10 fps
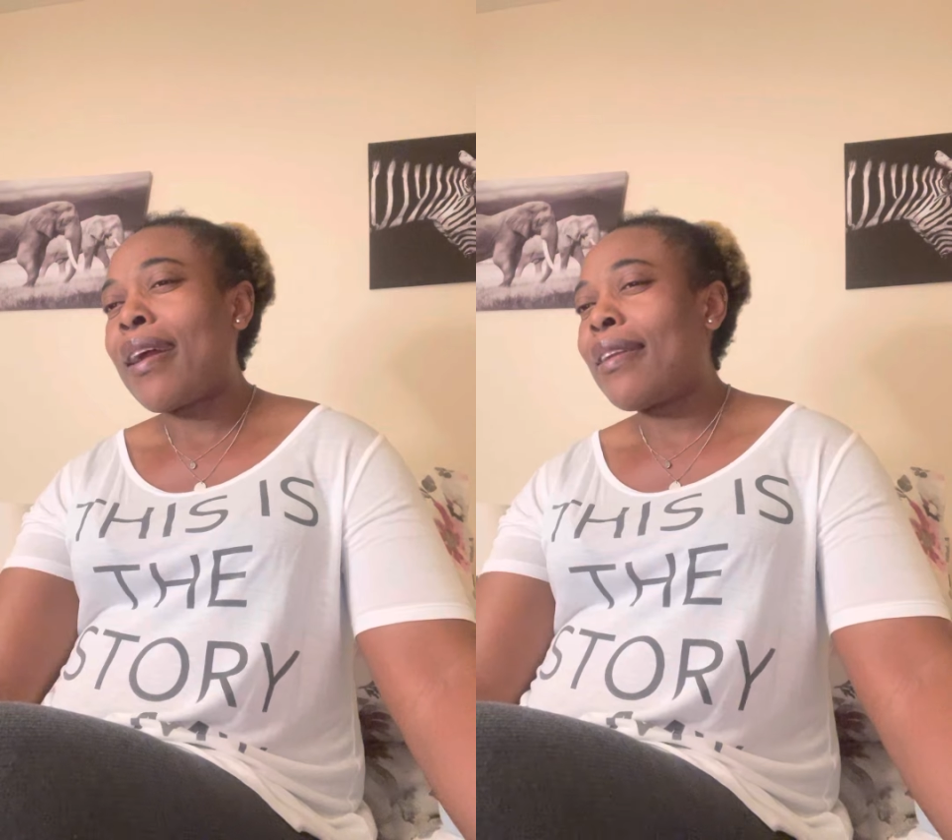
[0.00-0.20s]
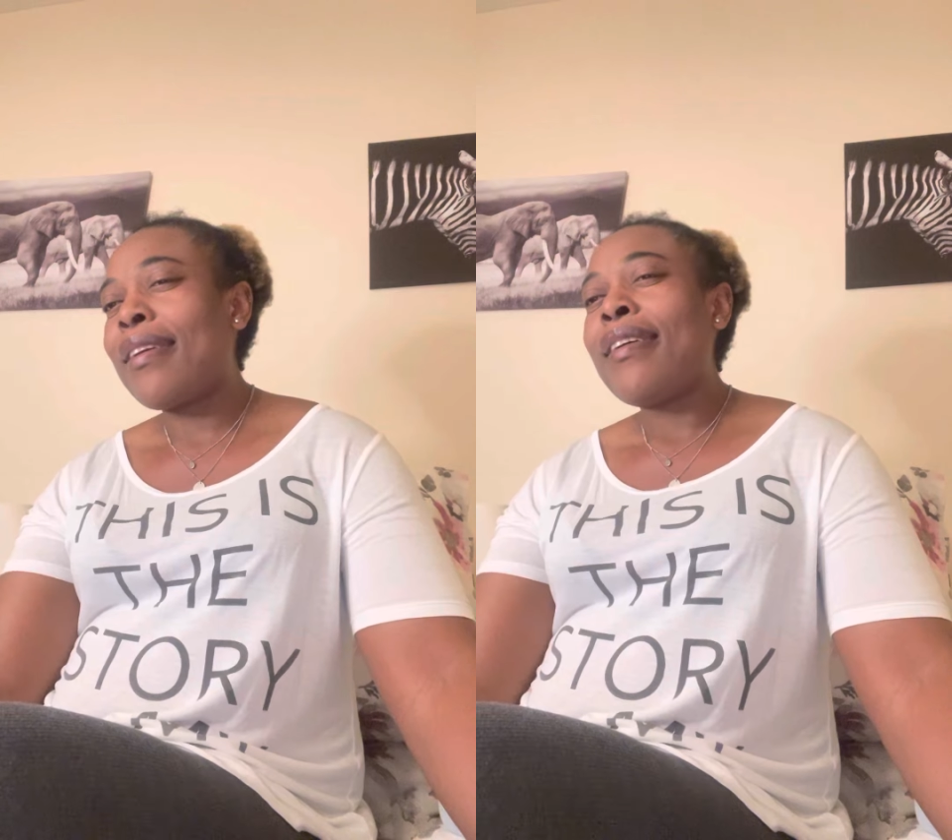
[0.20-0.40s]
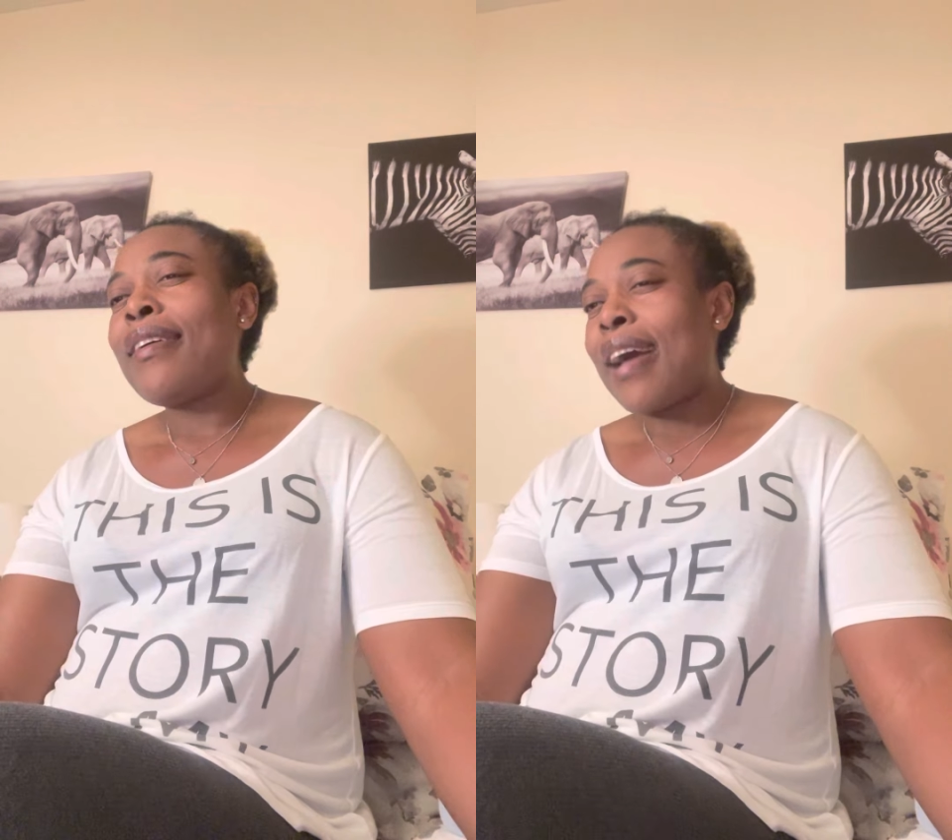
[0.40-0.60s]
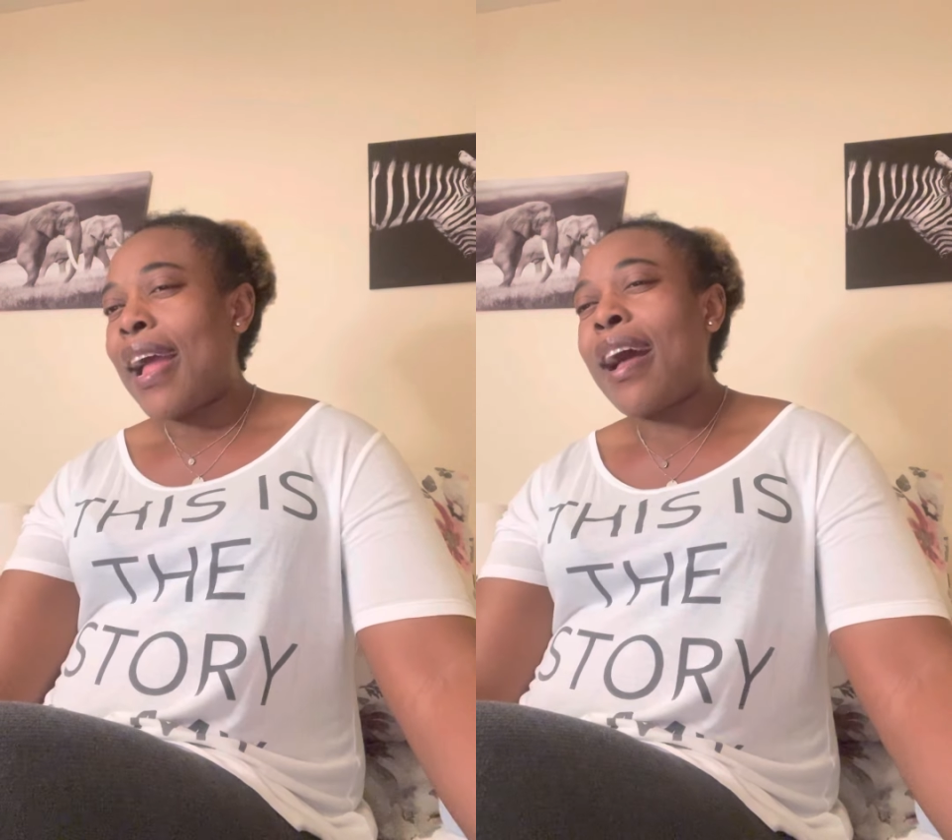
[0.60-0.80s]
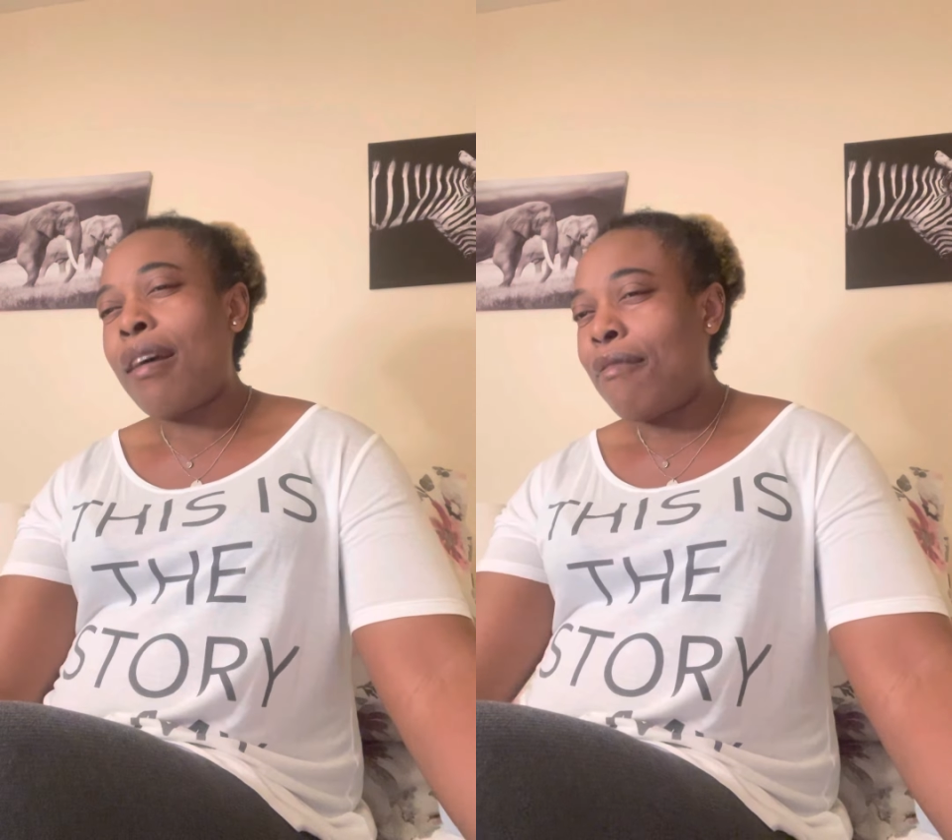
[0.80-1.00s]
and I
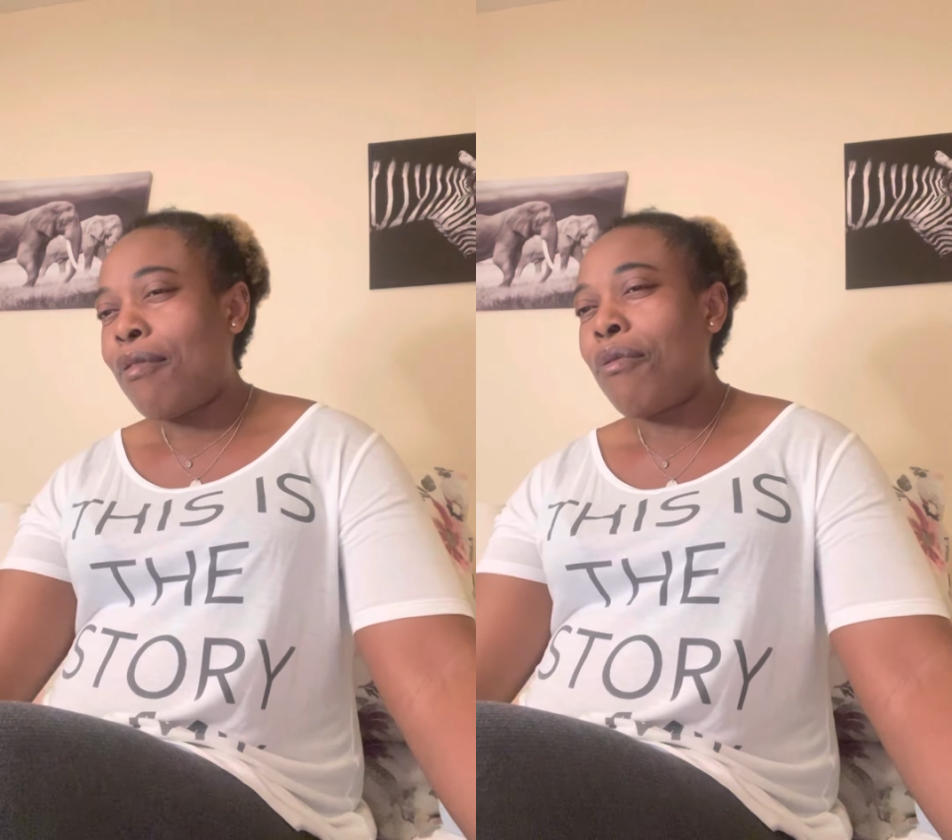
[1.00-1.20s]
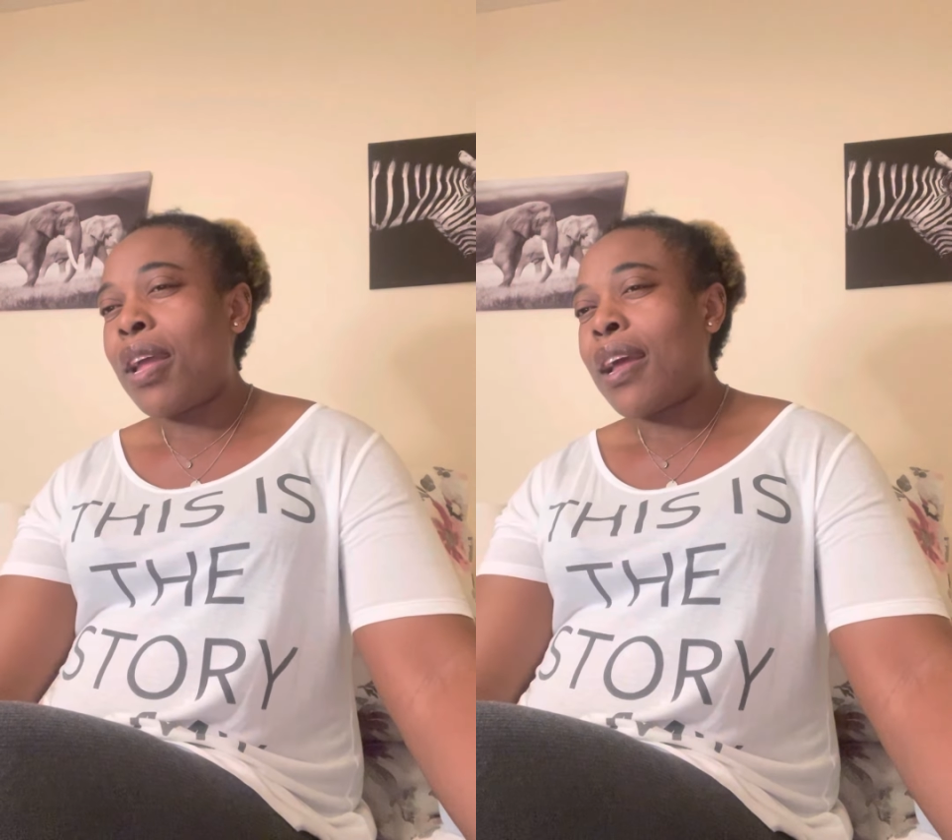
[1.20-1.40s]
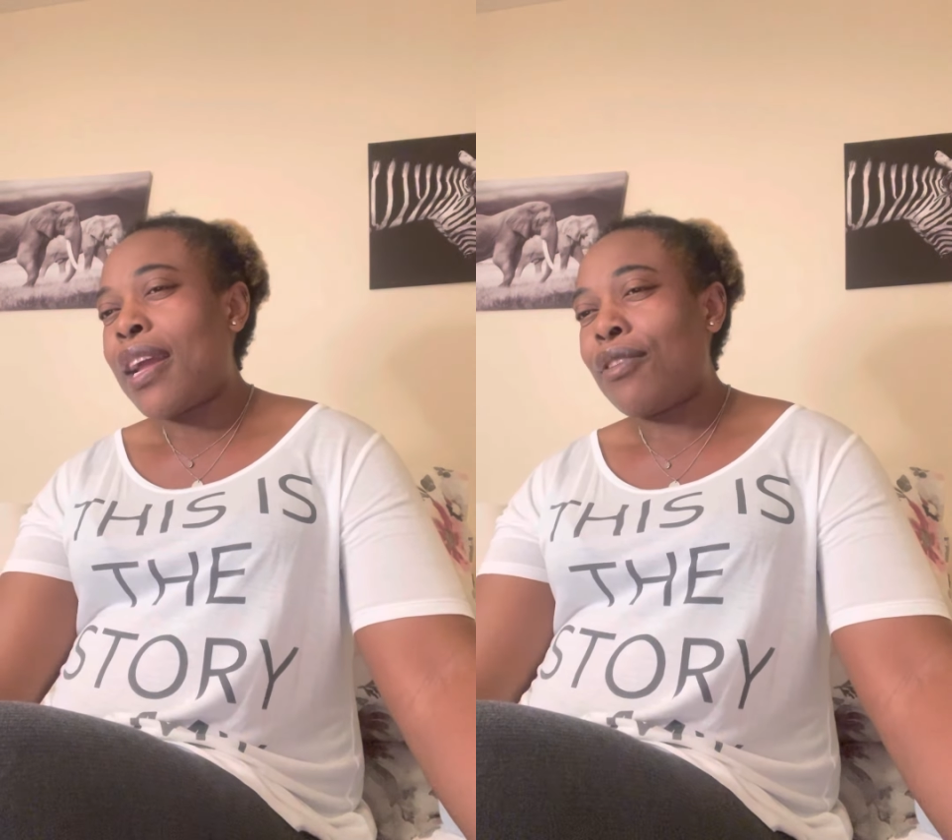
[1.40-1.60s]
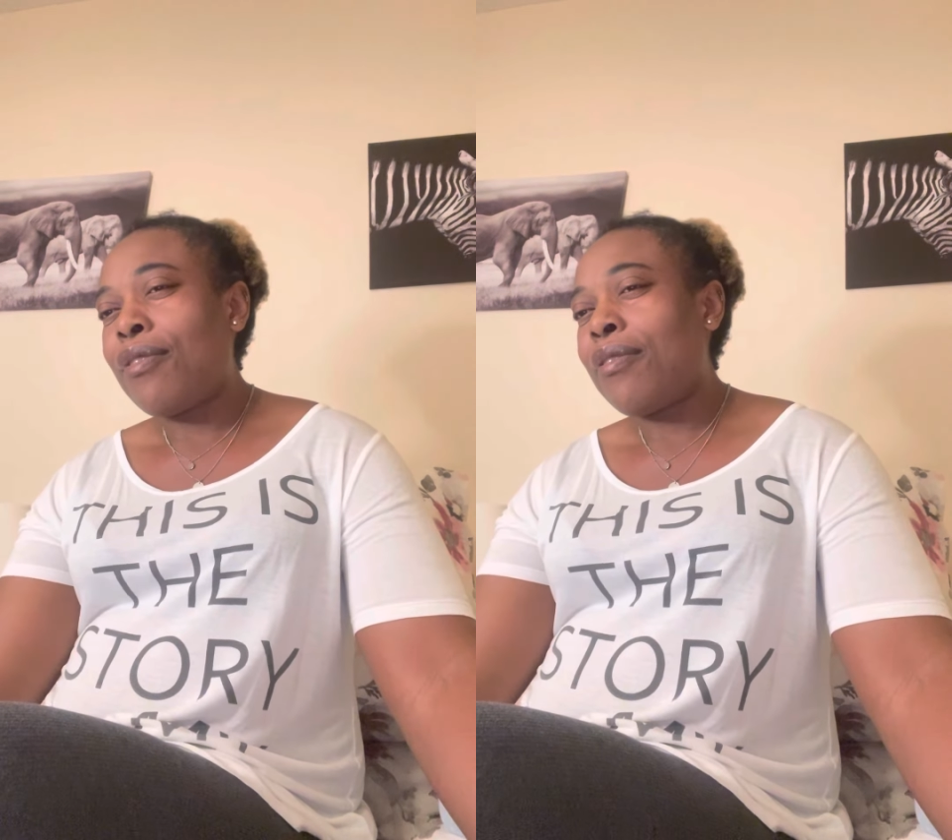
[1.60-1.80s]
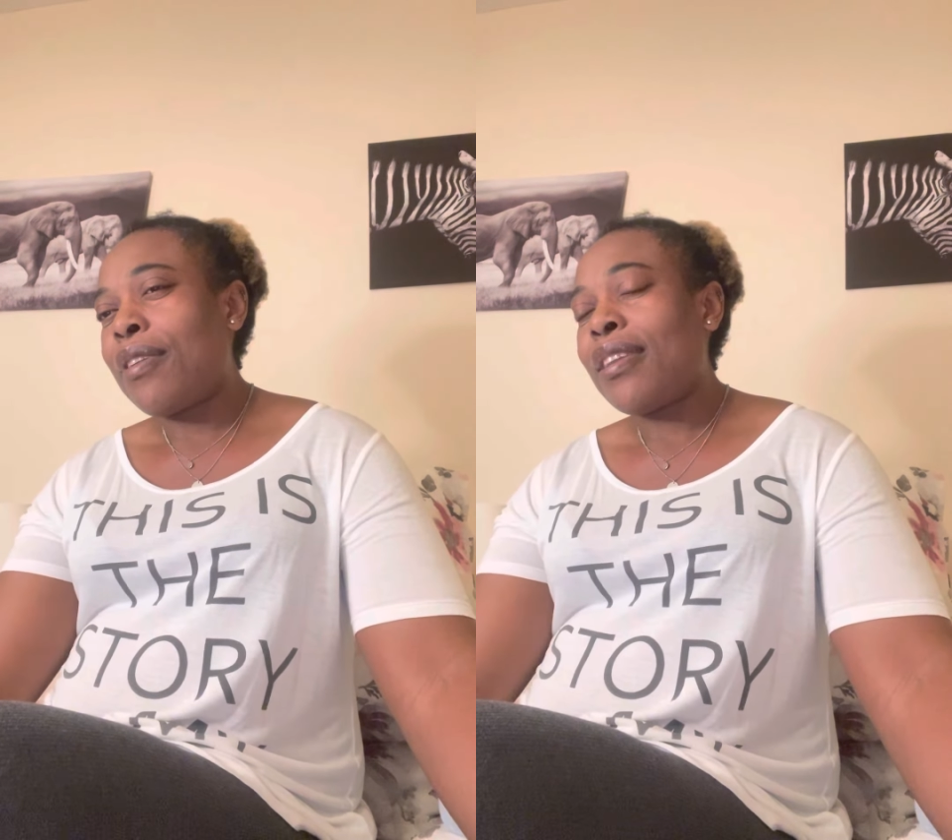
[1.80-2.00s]
have a way I
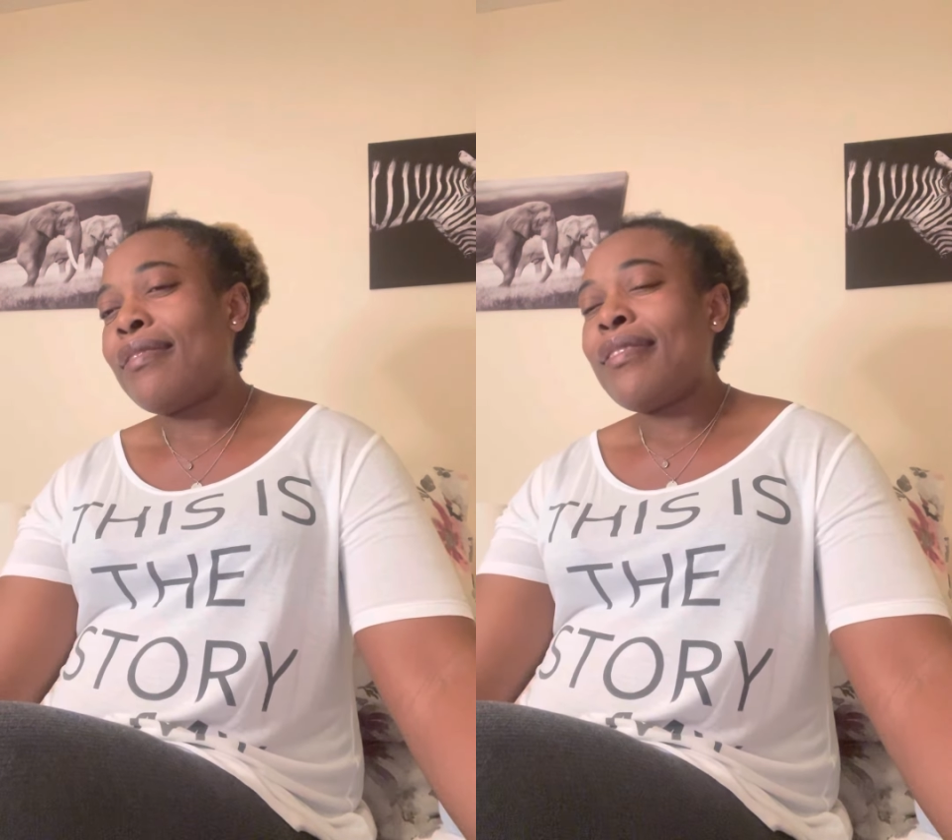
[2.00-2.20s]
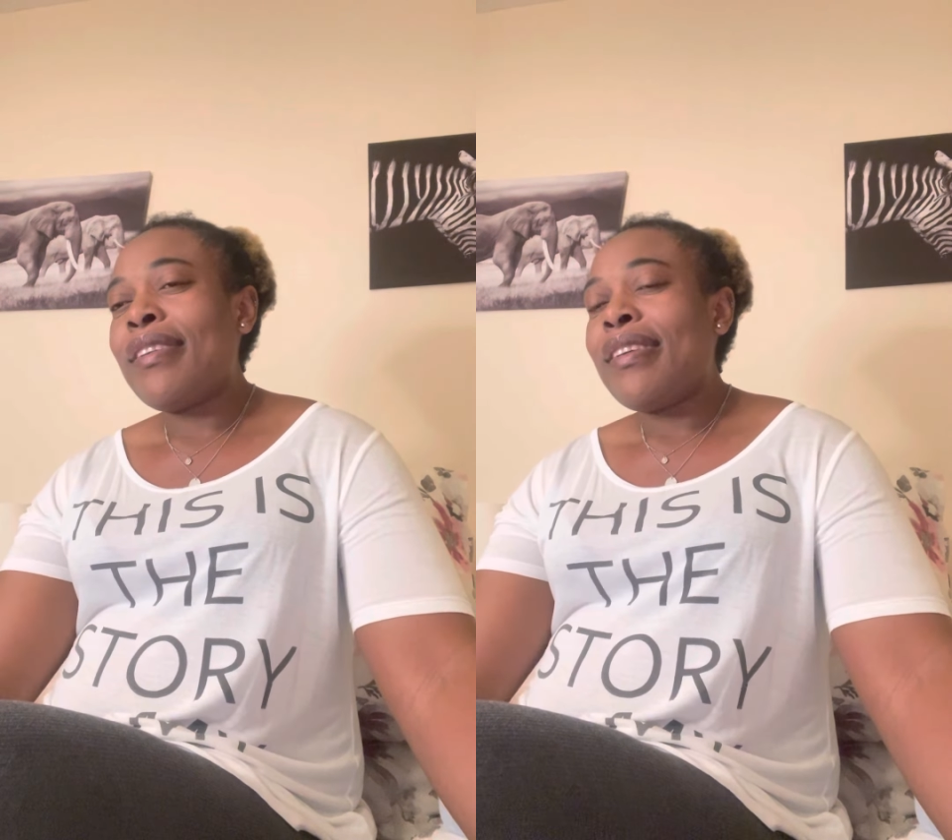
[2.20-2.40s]
do it.